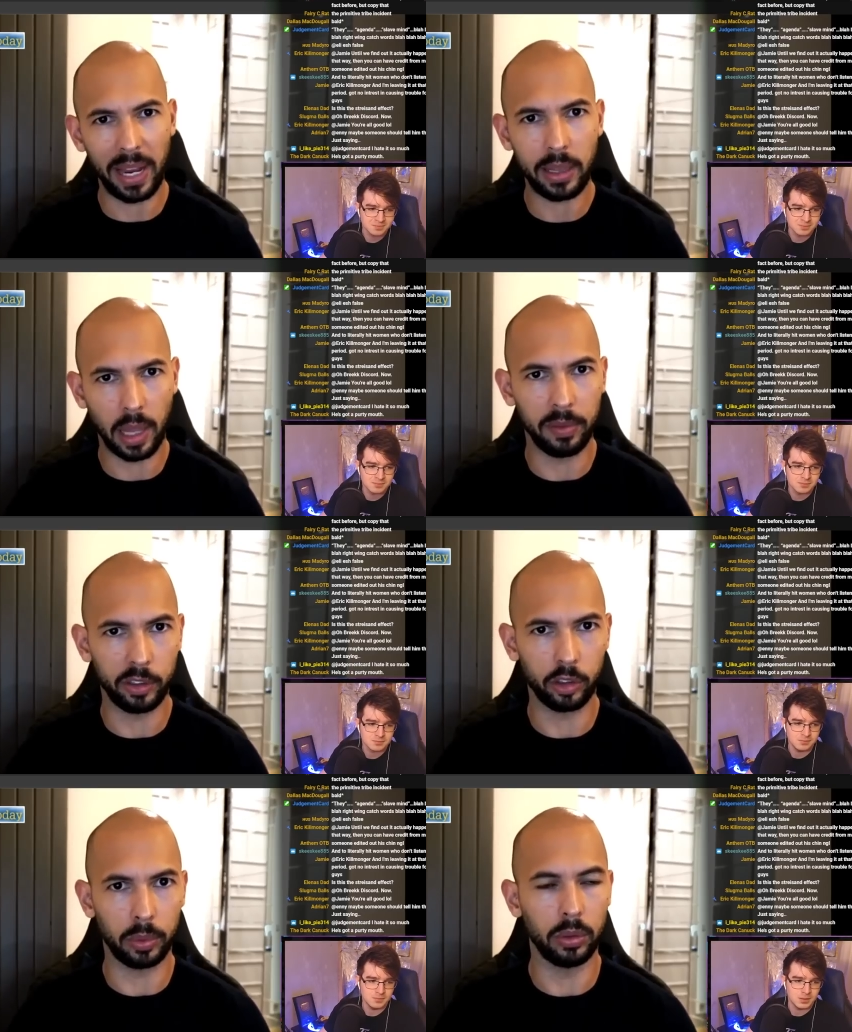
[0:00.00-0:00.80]
Speaker 1: has
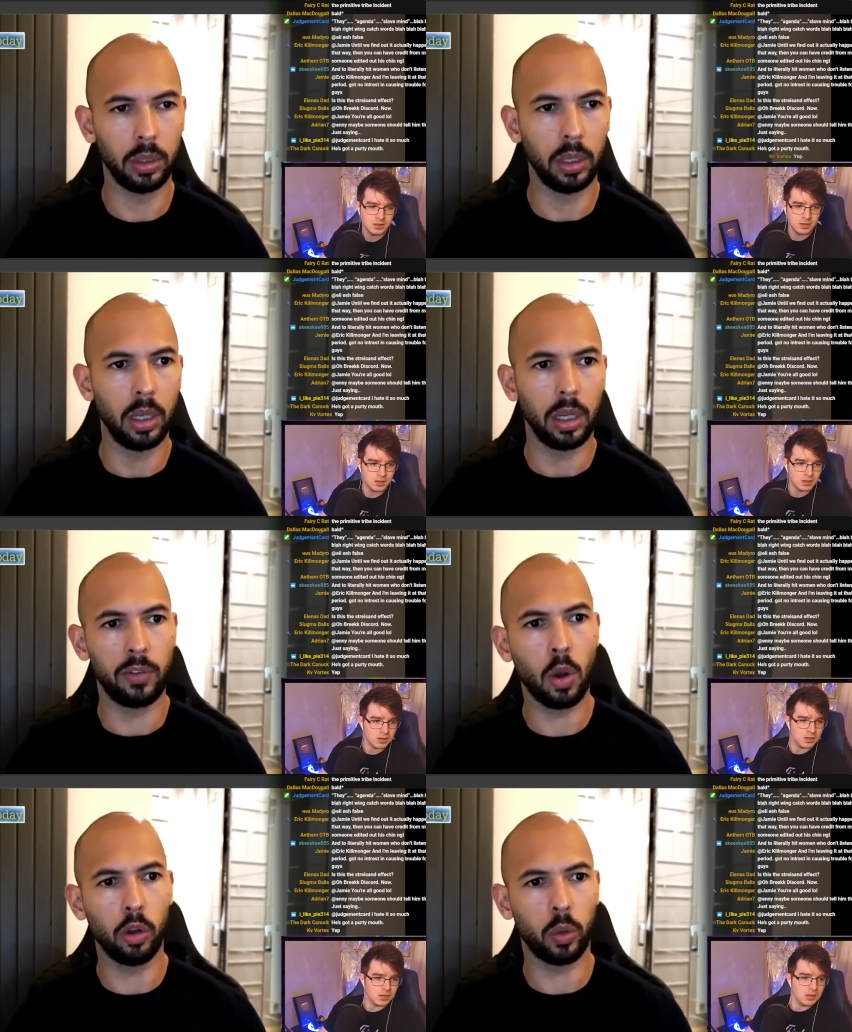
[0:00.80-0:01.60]
made them invisible.
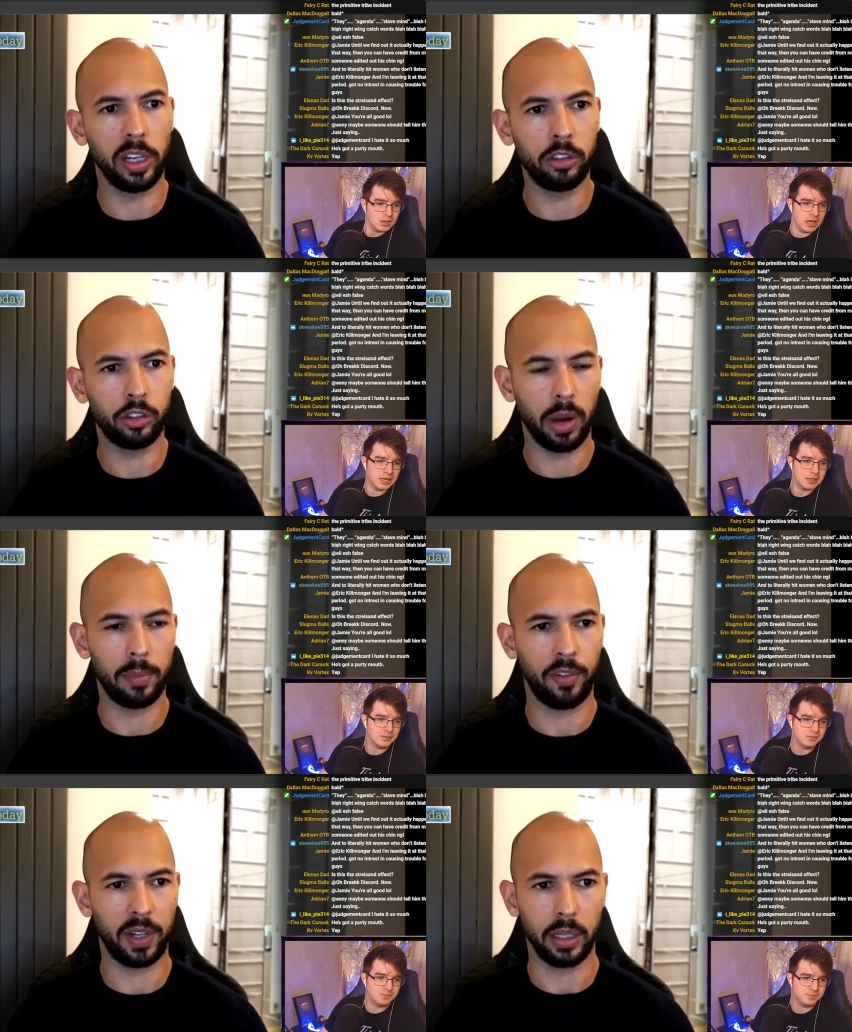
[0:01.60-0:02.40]
If you go into an
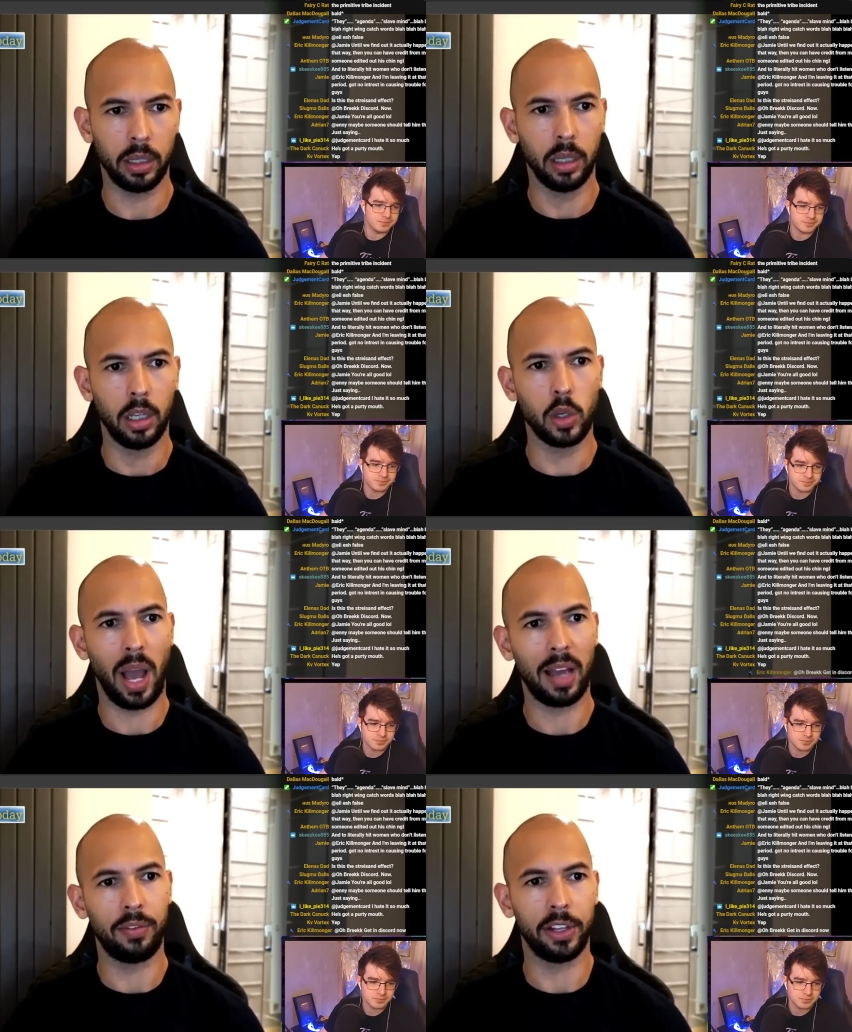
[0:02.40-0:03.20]
Instagram feed,
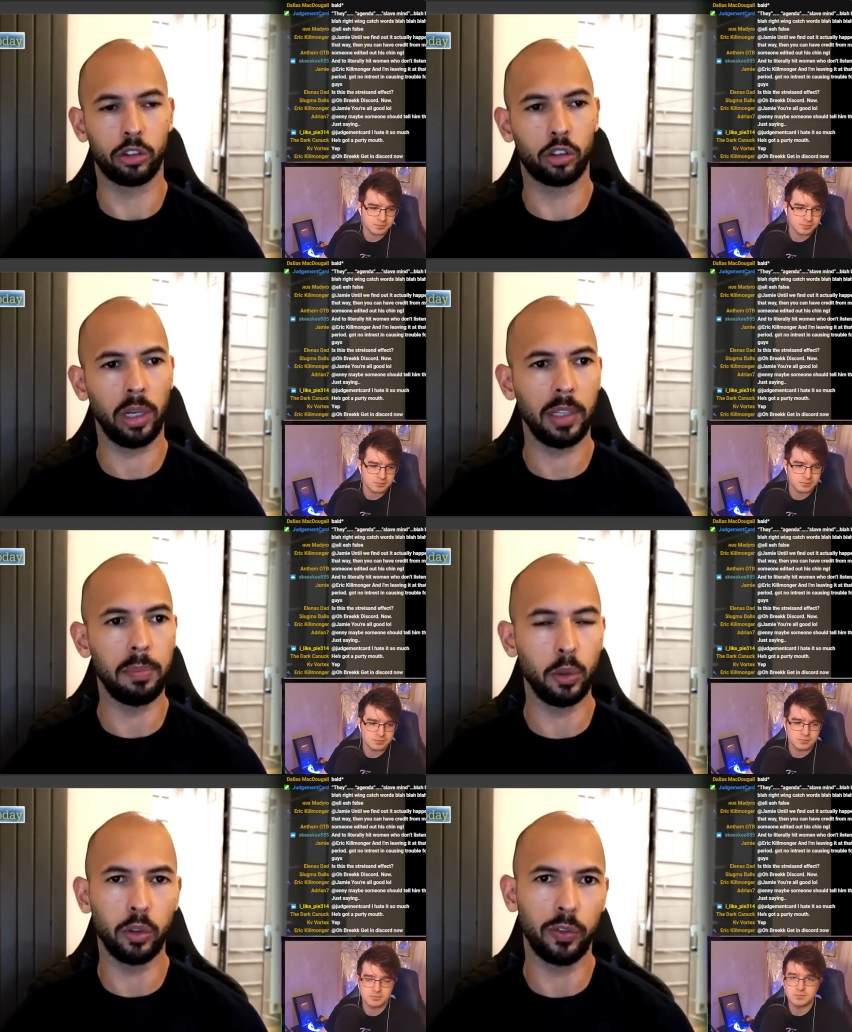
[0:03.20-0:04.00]
you have
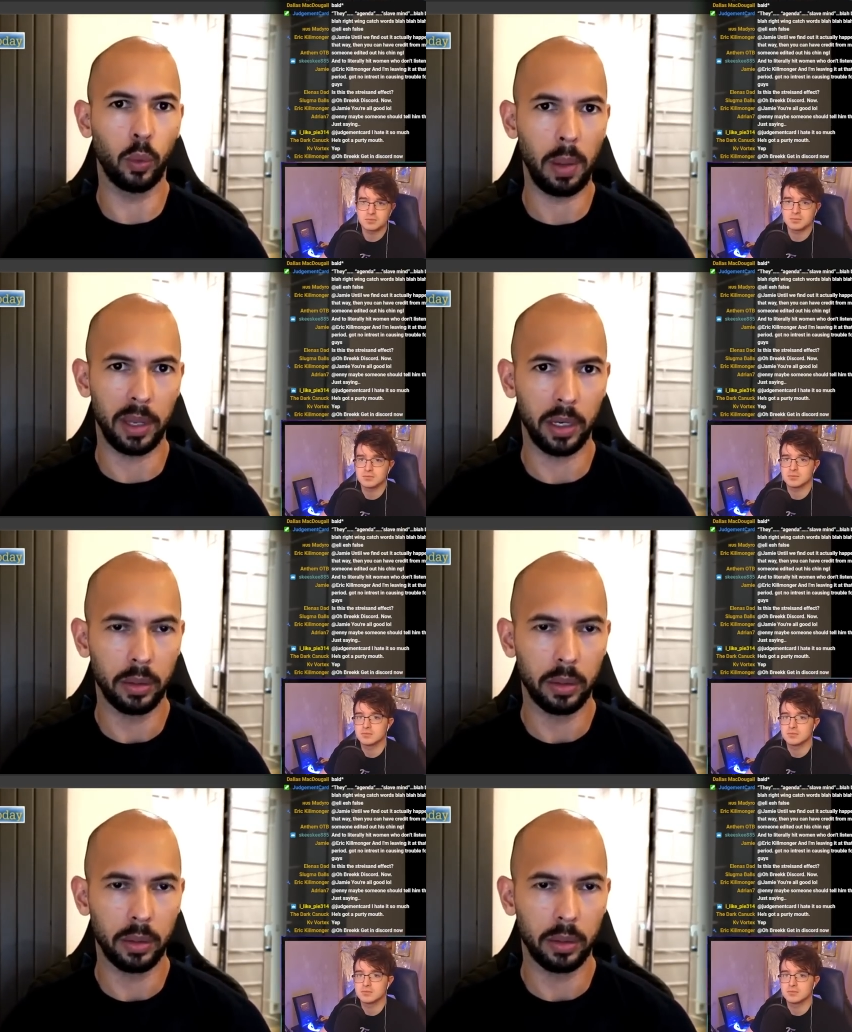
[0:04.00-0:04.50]
extremely beautiful